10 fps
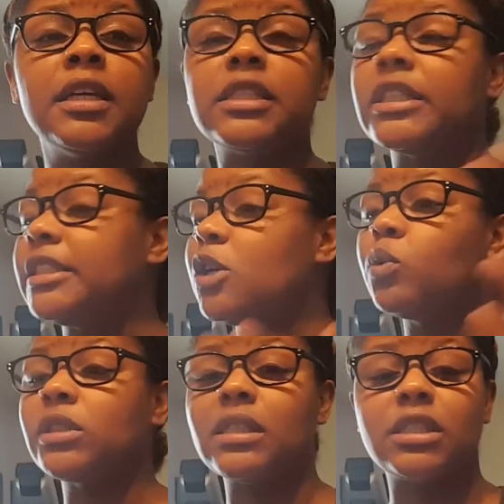to deal
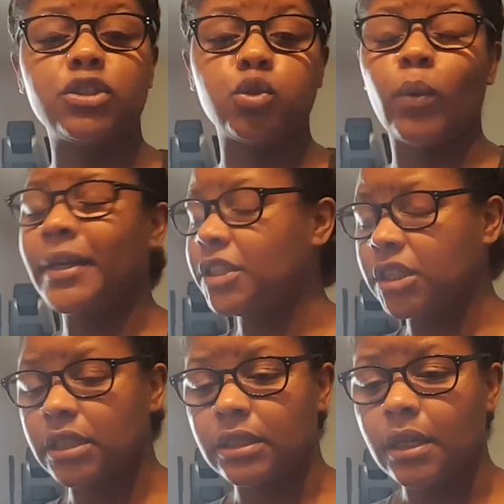with this
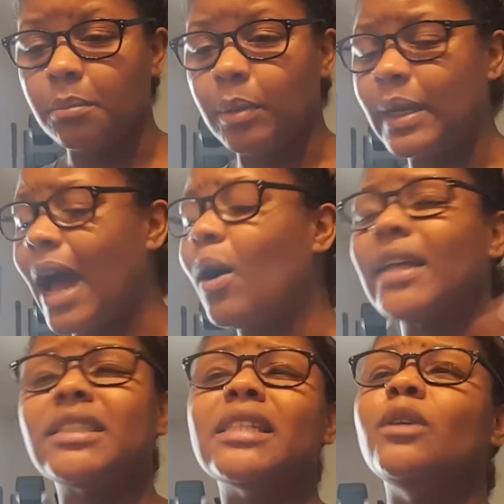situation, but now I
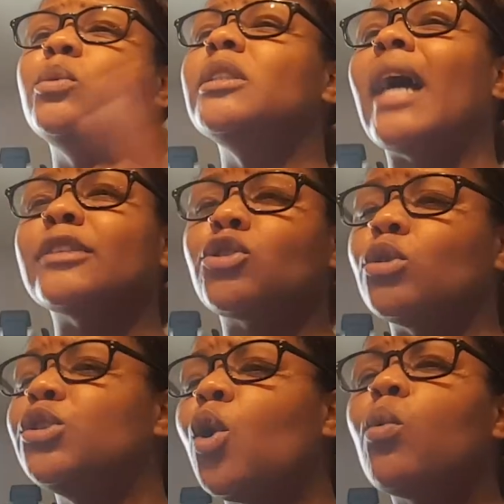see that we're not. So
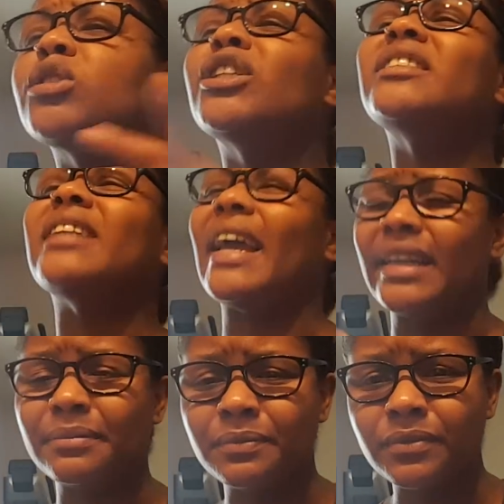you know what? Good day.